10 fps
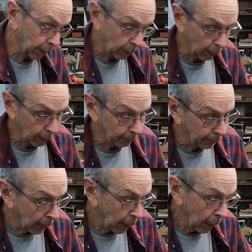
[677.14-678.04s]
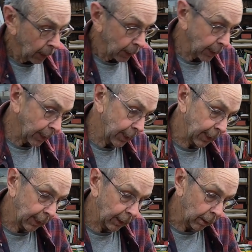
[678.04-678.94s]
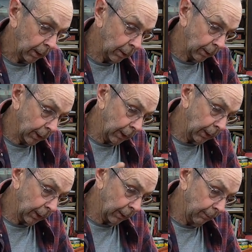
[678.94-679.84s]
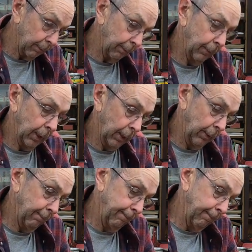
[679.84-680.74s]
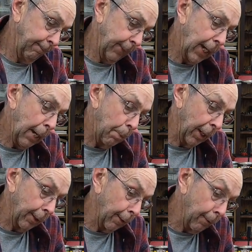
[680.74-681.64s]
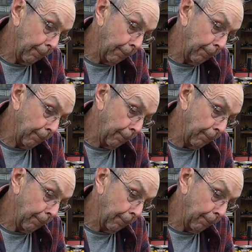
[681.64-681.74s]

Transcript: to call it. This is called the cap iron.